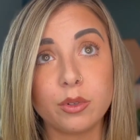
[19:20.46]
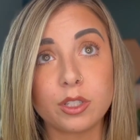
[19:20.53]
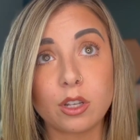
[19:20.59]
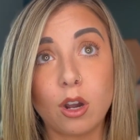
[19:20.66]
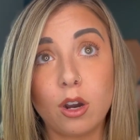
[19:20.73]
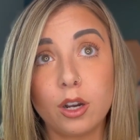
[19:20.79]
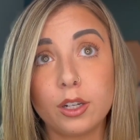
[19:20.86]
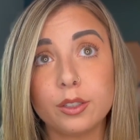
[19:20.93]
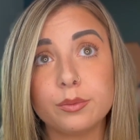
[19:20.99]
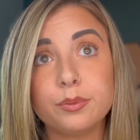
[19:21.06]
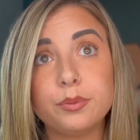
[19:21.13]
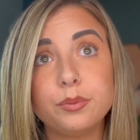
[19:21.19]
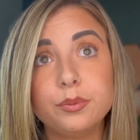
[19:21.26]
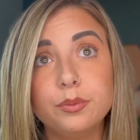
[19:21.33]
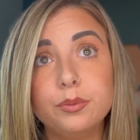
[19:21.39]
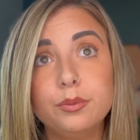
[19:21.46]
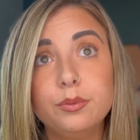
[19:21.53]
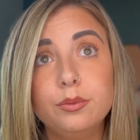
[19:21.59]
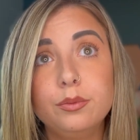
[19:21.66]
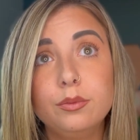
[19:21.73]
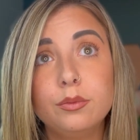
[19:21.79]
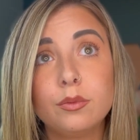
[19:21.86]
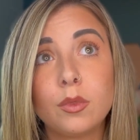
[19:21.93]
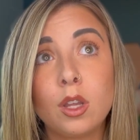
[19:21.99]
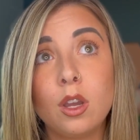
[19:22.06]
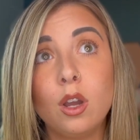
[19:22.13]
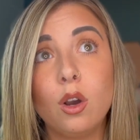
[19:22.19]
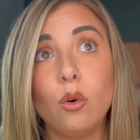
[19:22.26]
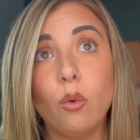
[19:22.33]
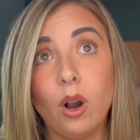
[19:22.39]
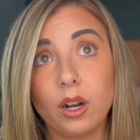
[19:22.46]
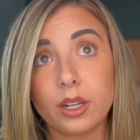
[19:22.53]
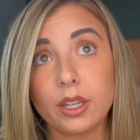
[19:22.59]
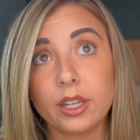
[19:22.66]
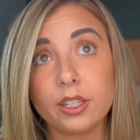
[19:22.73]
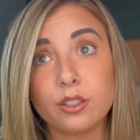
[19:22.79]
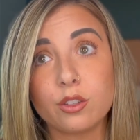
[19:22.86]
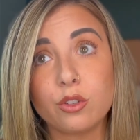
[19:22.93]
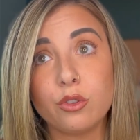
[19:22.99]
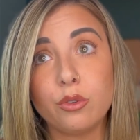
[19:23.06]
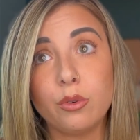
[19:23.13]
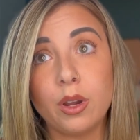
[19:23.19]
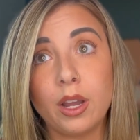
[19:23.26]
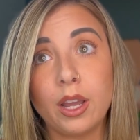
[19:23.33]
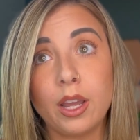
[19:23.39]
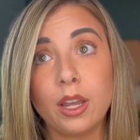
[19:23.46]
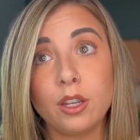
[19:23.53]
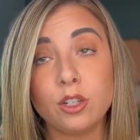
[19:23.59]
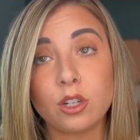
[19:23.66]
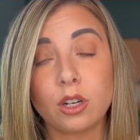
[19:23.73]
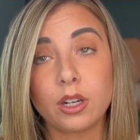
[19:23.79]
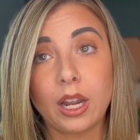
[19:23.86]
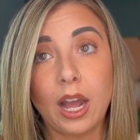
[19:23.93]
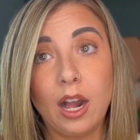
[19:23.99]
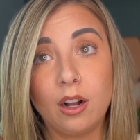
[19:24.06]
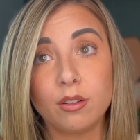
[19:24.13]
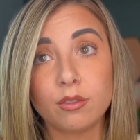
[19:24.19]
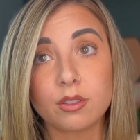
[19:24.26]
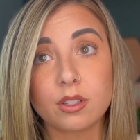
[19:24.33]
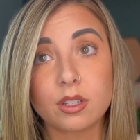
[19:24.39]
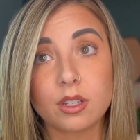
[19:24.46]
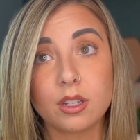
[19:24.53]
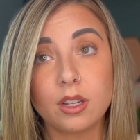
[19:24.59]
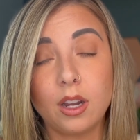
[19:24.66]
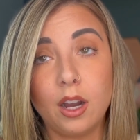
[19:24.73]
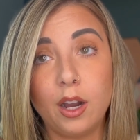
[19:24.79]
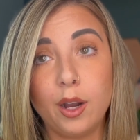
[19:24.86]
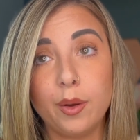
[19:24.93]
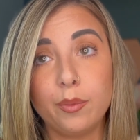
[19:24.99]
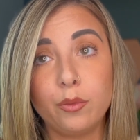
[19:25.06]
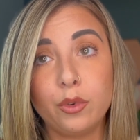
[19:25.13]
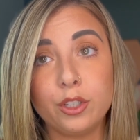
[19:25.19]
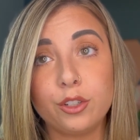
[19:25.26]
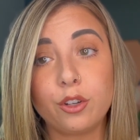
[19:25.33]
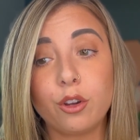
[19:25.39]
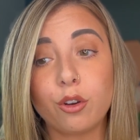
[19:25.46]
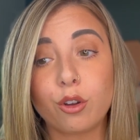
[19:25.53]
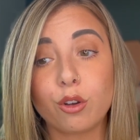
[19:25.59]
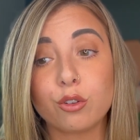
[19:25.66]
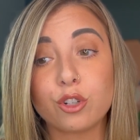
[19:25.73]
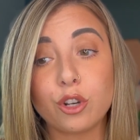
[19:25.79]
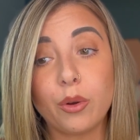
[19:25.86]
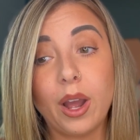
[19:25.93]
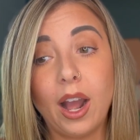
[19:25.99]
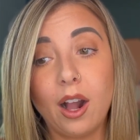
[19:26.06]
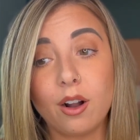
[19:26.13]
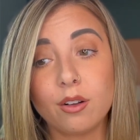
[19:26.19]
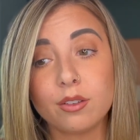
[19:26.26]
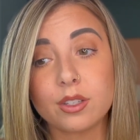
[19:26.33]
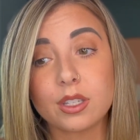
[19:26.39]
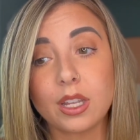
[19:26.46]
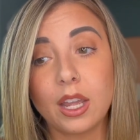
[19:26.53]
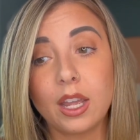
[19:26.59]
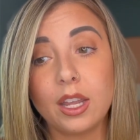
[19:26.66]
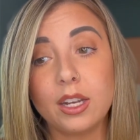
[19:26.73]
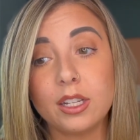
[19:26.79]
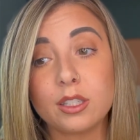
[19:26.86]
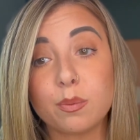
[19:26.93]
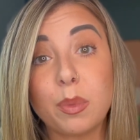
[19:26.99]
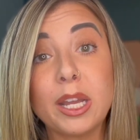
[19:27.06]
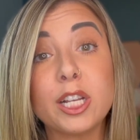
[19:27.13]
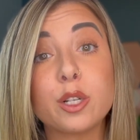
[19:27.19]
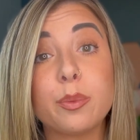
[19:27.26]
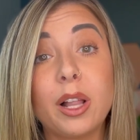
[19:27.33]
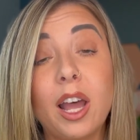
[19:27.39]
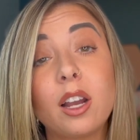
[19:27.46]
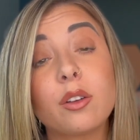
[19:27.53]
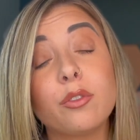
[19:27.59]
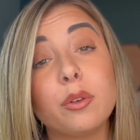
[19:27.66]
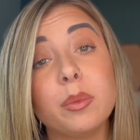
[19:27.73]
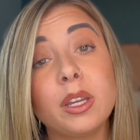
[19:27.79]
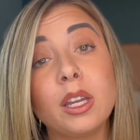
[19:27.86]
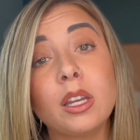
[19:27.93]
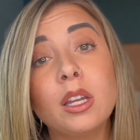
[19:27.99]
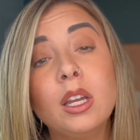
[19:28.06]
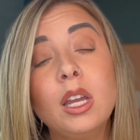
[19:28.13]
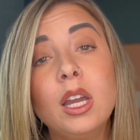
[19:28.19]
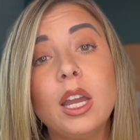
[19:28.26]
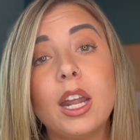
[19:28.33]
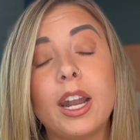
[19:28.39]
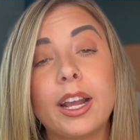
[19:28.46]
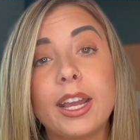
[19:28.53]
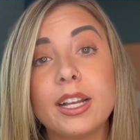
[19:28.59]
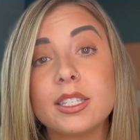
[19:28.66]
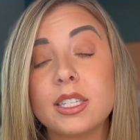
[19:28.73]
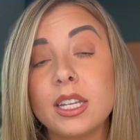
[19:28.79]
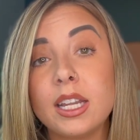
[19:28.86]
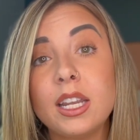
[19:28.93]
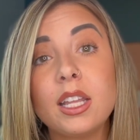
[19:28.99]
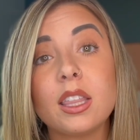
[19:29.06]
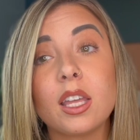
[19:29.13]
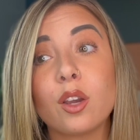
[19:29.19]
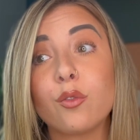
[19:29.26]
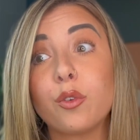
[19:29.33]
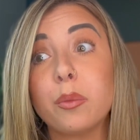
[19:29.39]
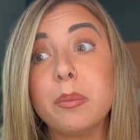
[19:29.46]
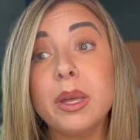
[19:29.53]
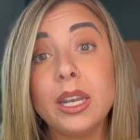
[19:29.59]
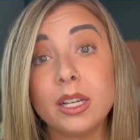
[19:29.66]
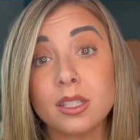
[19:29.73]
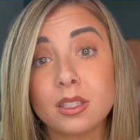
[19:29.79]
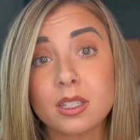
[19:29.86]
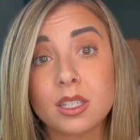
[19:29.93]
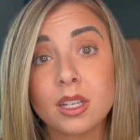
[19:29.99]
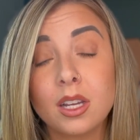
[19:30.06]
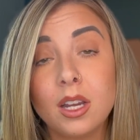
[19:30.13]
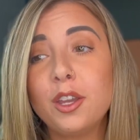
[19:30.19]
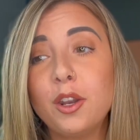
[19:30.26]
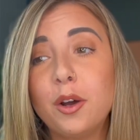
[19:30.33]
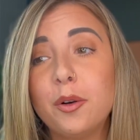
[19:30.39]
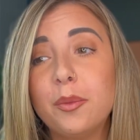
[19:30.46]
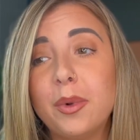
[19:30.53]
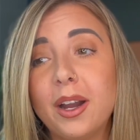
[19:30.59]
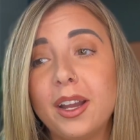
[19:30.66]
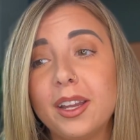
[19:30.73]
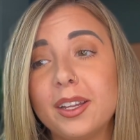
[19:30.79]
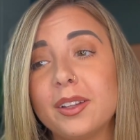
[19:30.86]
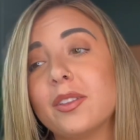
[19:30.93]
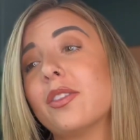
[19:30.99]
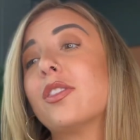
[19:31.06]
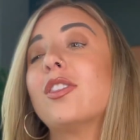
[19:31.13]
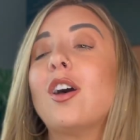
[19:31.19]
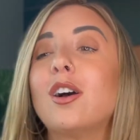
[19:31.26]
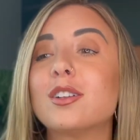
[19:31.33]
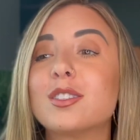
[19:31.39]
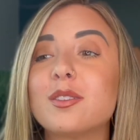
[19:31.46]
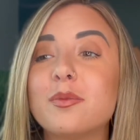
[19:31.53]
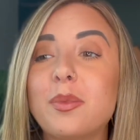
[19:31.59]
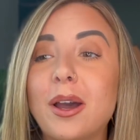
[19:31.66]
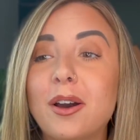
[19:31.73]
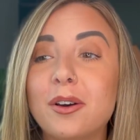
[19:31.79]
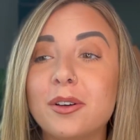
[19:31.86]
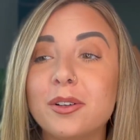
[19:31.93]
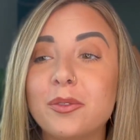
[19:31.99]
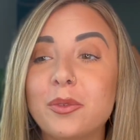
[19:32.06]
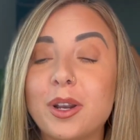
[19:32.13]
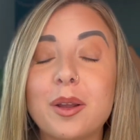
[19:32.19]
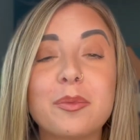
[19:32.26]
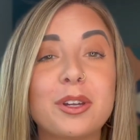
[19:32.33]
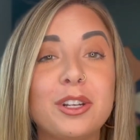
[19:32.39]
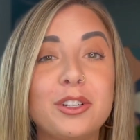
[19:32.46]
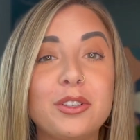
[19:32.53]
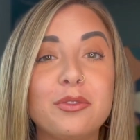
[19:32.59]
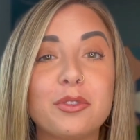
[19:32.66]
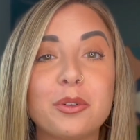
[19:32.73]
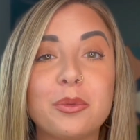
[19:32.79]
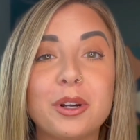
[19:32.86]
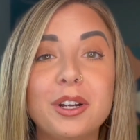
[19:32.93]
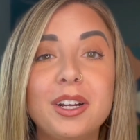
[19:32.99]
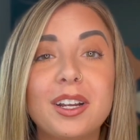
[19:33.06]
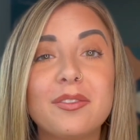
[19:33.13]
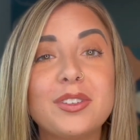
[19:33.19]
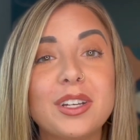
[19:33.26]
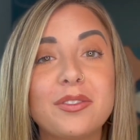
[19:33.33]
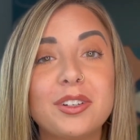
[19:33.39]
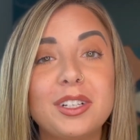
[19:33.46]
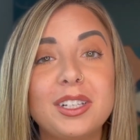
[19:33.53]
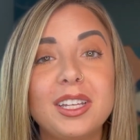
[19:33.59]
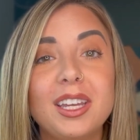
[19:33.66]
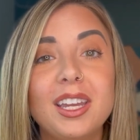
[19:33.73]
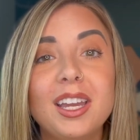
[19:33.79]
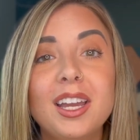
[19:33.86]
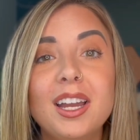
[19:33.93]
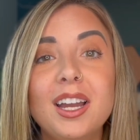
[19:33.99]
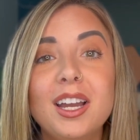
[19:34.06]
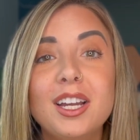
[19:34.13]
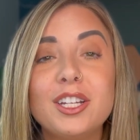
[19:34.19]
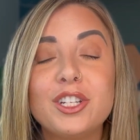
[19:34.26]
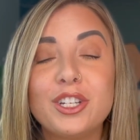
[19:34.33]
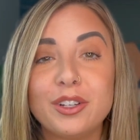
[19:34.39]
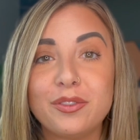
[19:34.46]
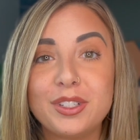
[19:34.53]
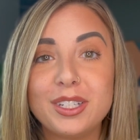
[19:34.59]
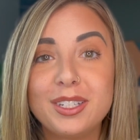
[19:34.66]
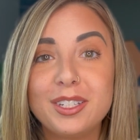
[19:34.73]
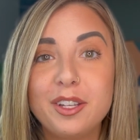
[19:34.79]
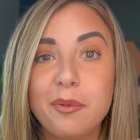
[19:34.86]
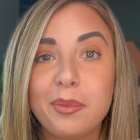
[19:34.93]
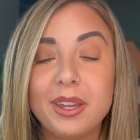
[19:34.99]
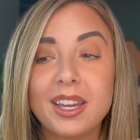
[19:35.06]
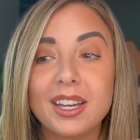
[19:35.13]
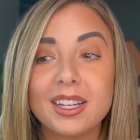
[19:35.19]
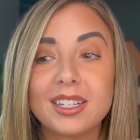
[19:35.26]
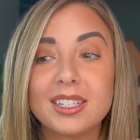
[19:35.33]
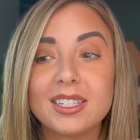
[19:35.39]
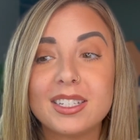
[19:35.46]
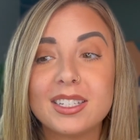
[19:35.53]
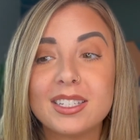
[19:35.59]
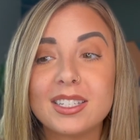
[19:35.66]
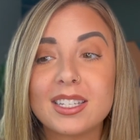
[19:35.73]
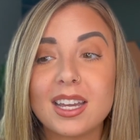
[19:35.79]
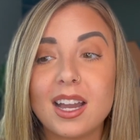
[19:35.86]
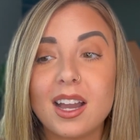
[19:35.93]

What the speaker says: it's hard walking into a dark house when you go show a house and it's pitch black for me and I can't see anything for minutes. You know, my thoughts about what I'm gonna do for work have definitely shifted, because